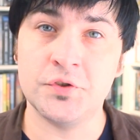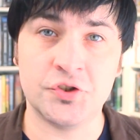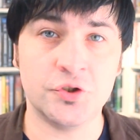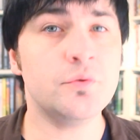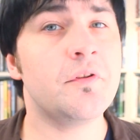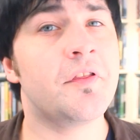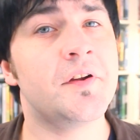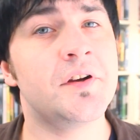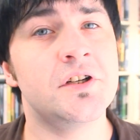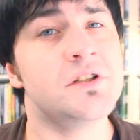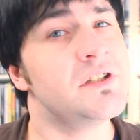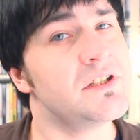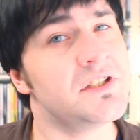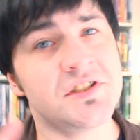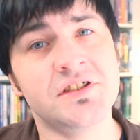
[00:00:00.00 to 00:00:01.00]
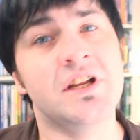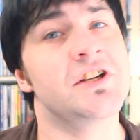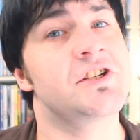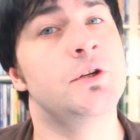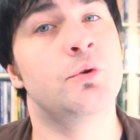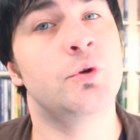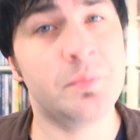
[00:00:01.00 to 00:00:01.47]
June 3rd is
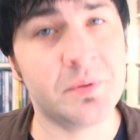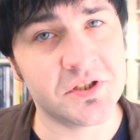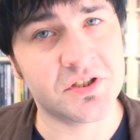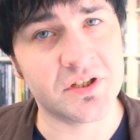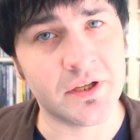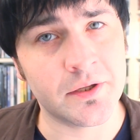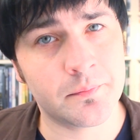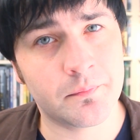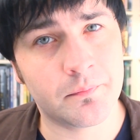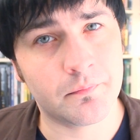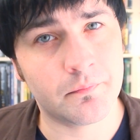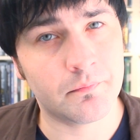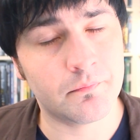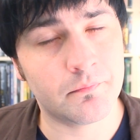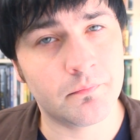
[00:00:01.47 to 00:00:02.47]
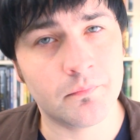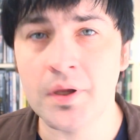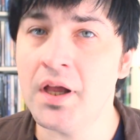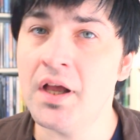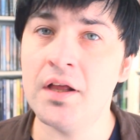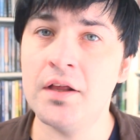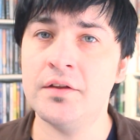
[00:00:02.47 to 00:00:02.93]
National Repeat Day.
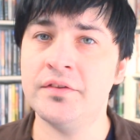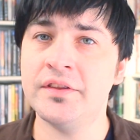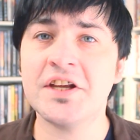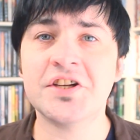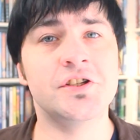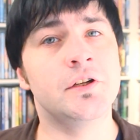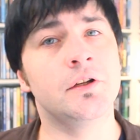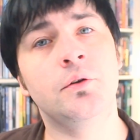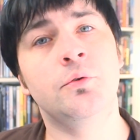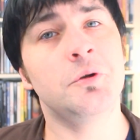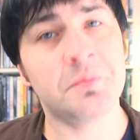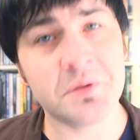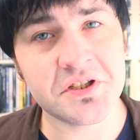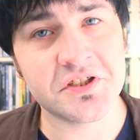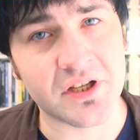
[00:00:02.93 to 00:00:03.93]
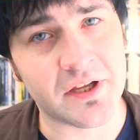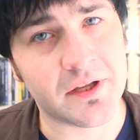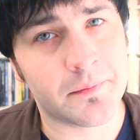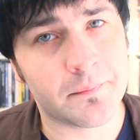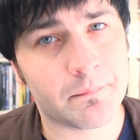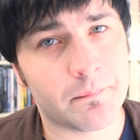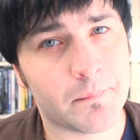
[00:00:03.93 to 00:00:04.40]
National Repeat
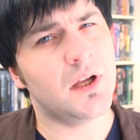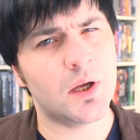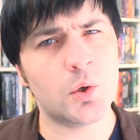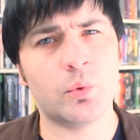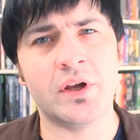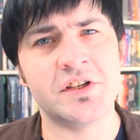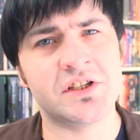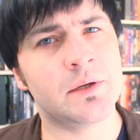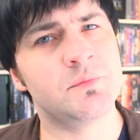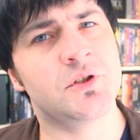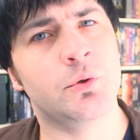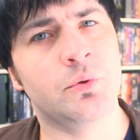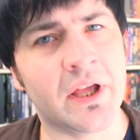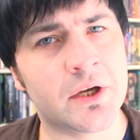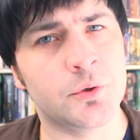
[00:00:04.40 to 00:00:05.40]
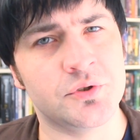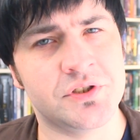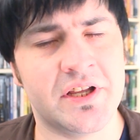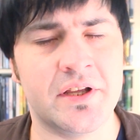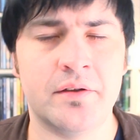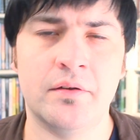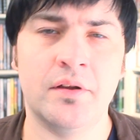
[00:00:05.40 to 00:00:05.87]
Day. Oh wait, I'm doing Echo
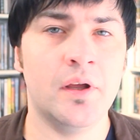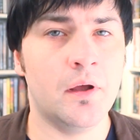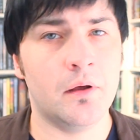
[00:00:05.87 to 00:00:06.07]
Day.